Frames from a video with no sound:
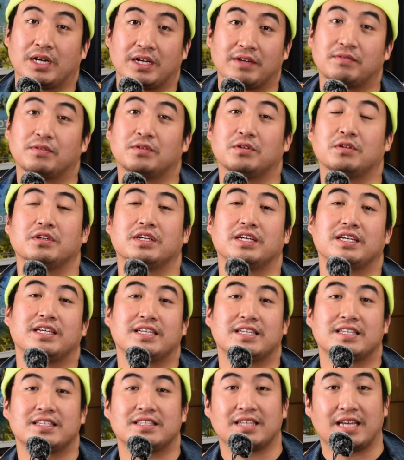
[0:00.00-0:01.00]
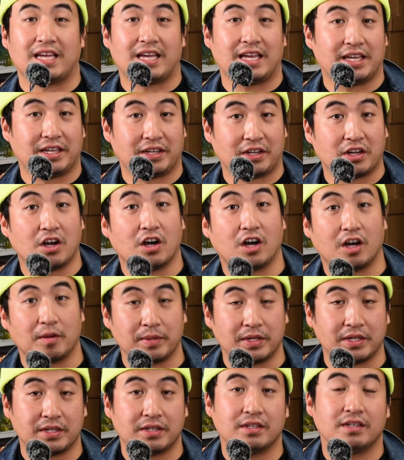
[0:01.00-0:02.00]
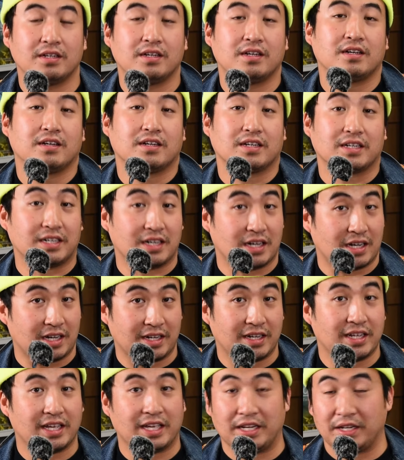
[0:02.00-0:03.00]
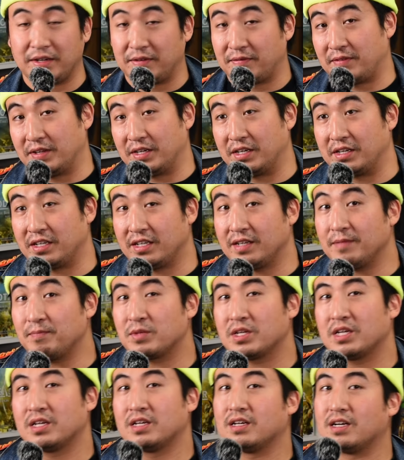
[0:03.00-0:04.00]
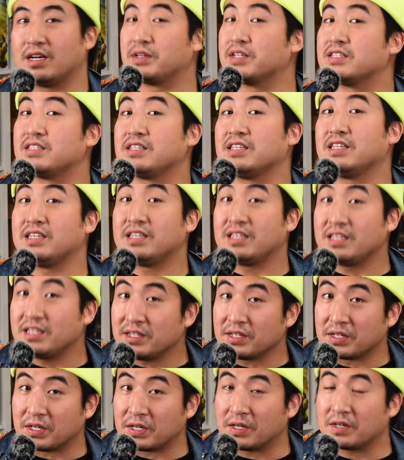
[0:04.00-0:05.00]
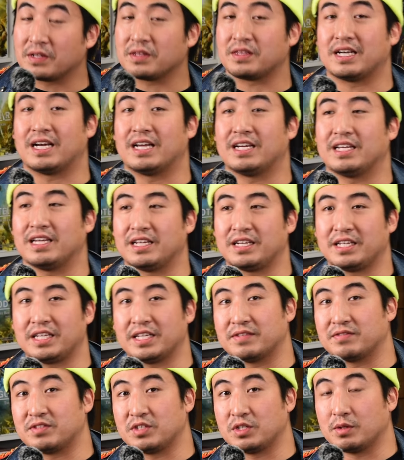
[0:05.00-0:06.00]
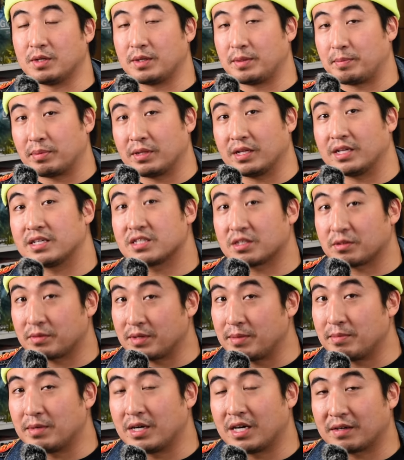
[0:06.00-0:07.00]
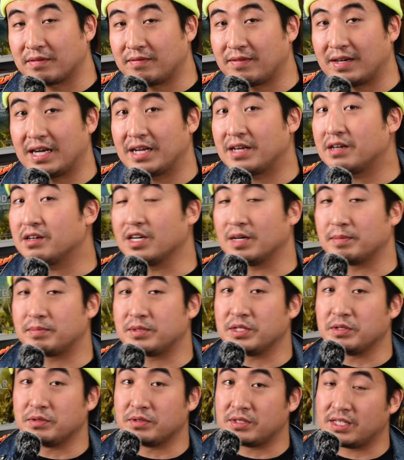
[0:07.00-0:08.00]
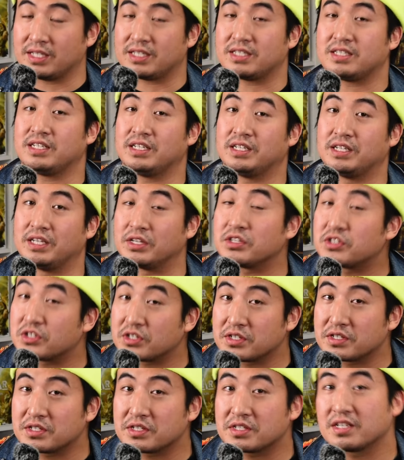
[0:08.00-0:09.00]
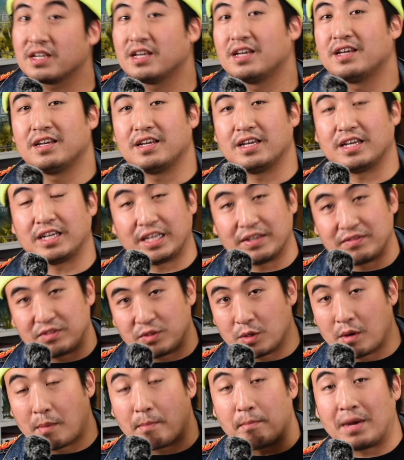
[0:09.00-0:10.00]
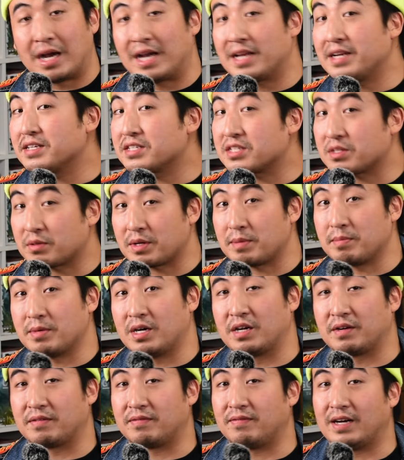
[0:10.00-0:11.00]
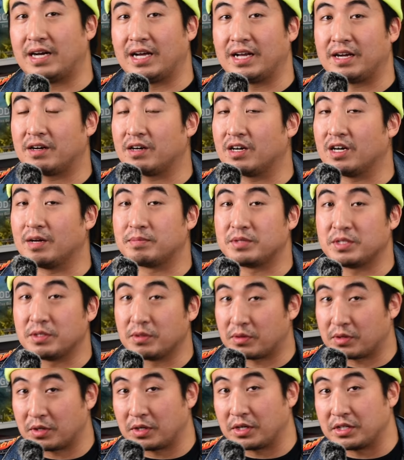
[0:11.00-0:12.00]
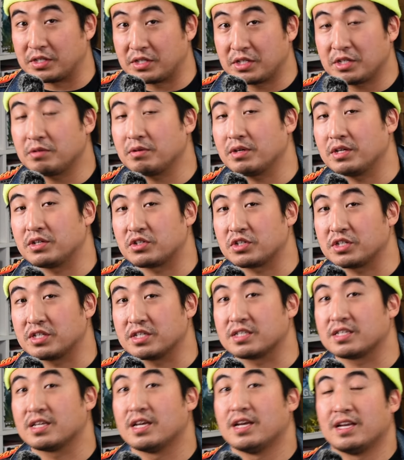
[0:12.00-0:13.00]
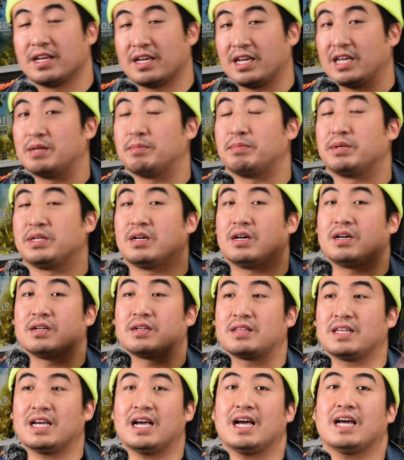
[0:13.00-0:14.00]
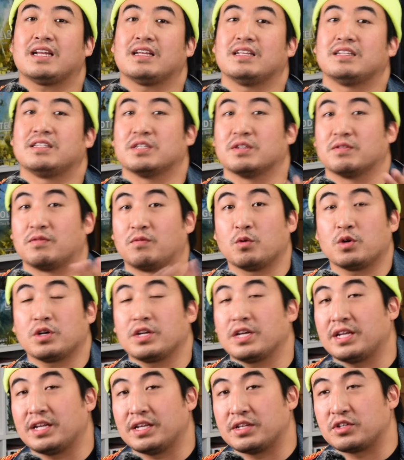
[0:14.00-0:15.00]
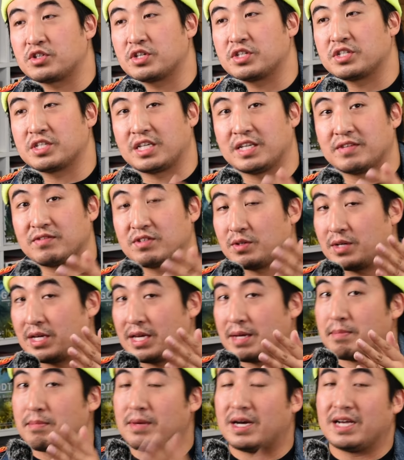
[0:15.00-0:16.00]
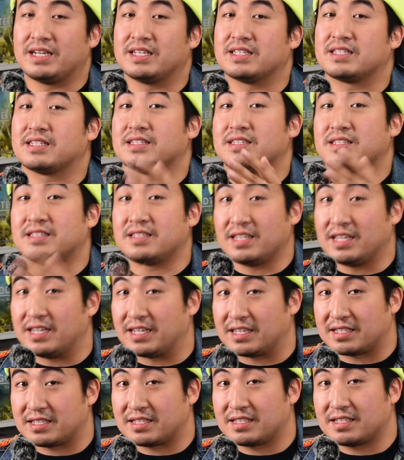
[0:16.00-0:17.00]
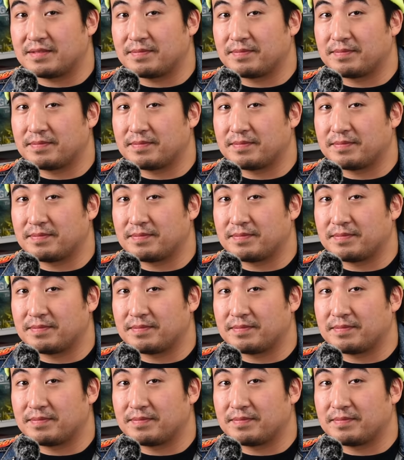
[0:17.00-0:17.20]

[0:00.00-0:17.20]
rifle is a common gun in Infinity. You can see here that it gives you a +3 modifier up to 16 inches. It gives you a -3 modifier up to 32 inches. And beyond that, until 48 inches, it gives you a -6.